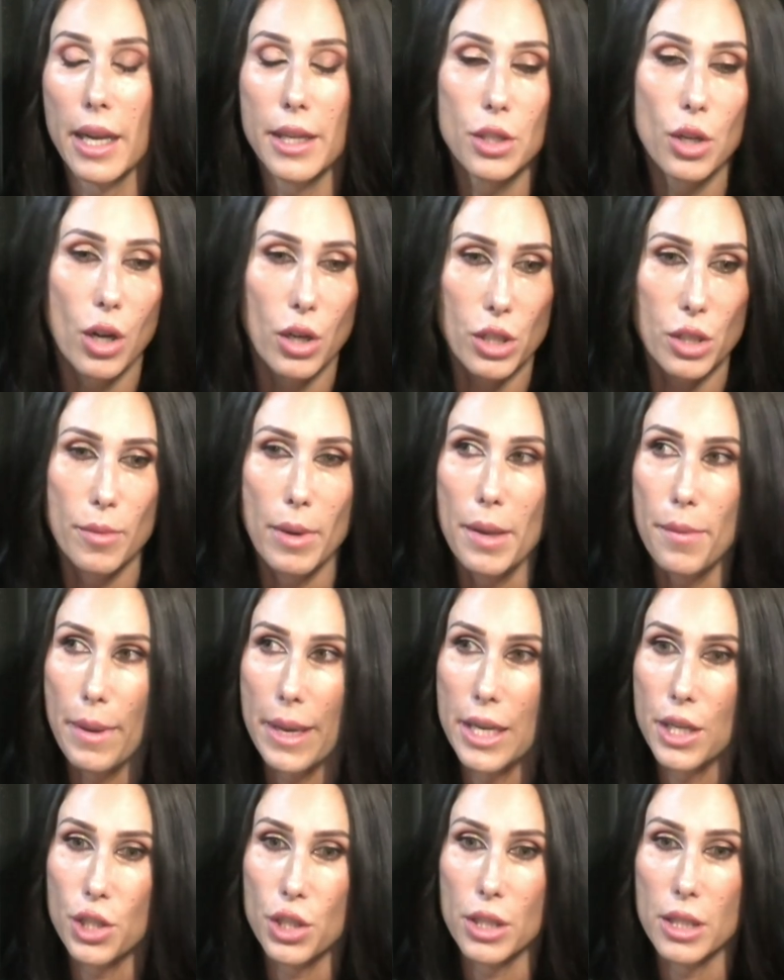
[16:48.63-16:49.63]
I talk to my
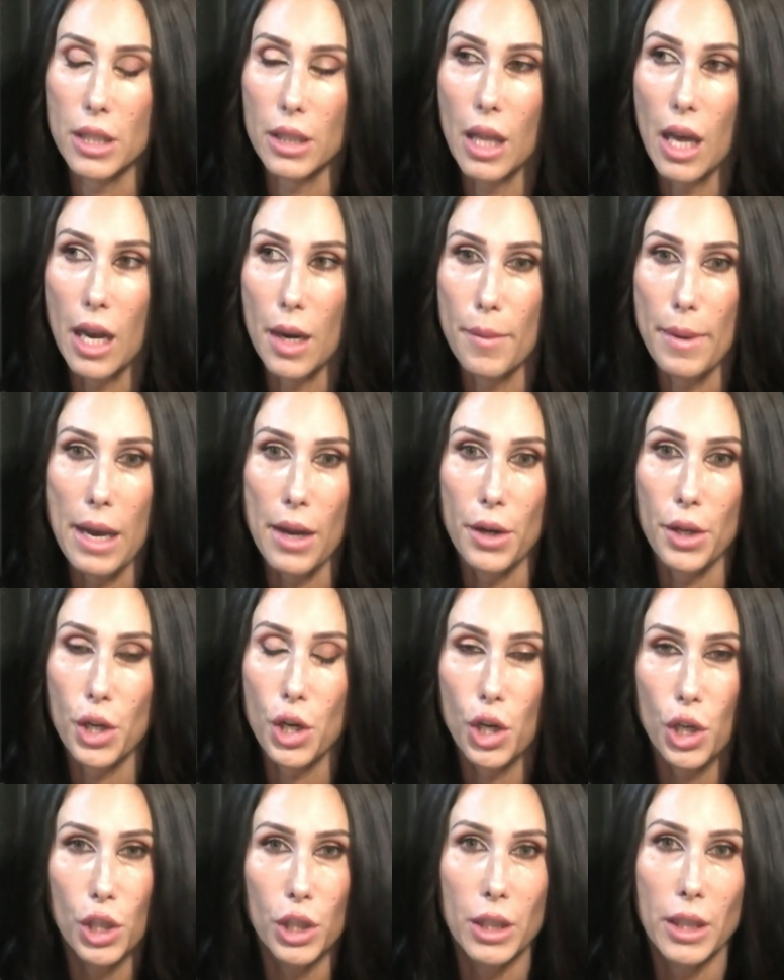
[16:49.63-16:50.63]
patients a lot about it.
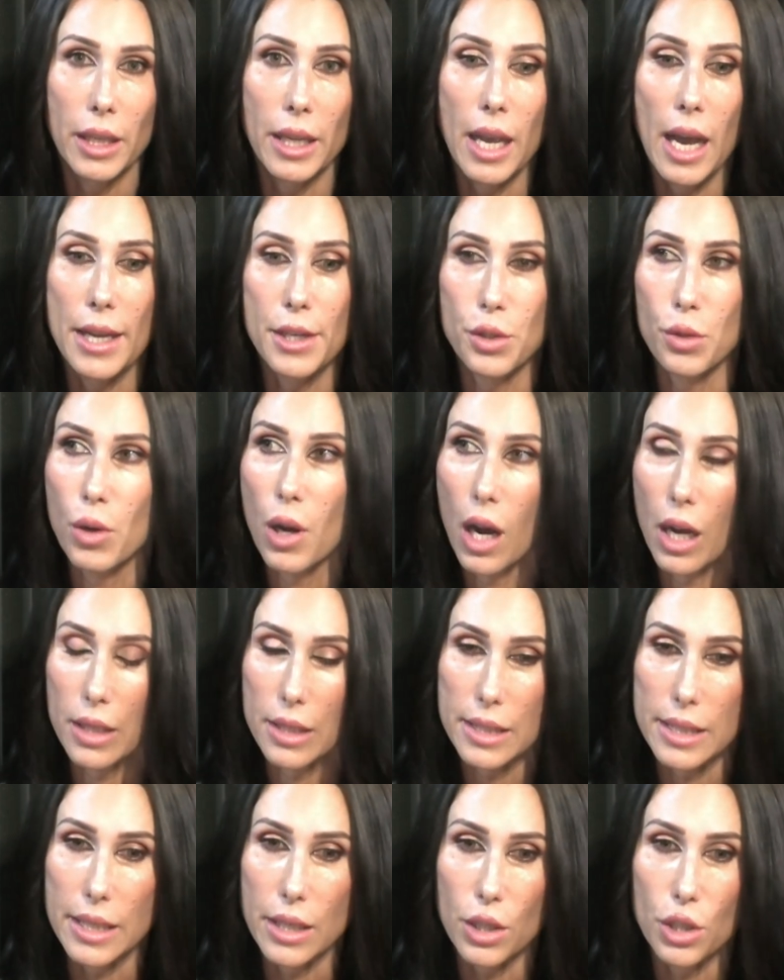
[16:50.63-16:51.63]
Currently, I do
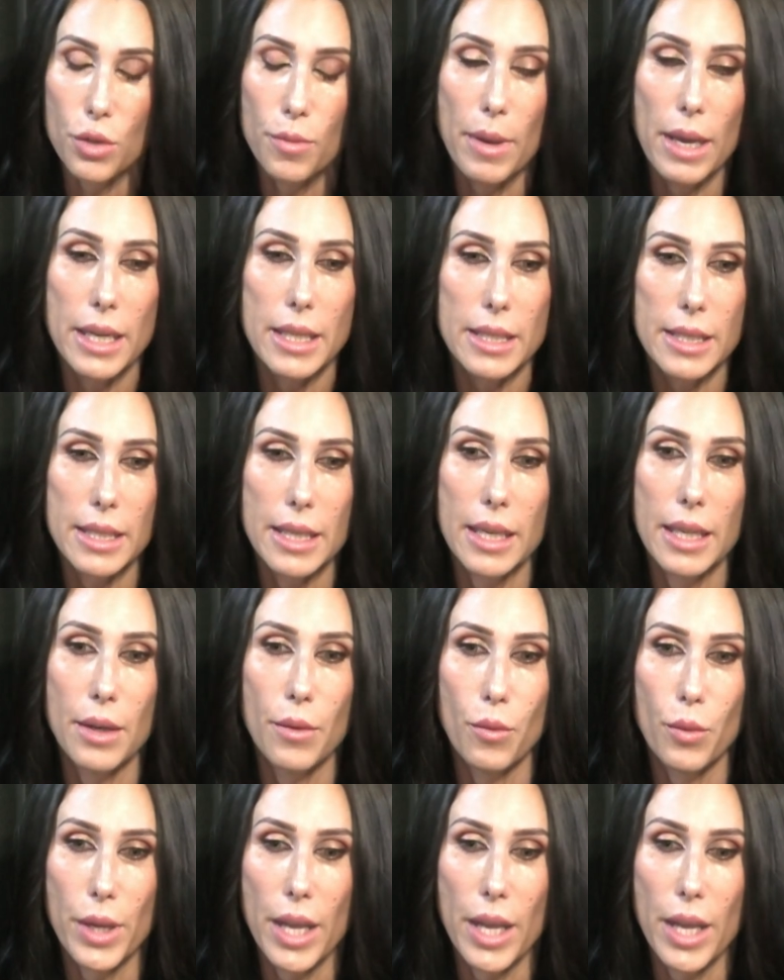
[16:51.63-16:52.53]
concierge medicine.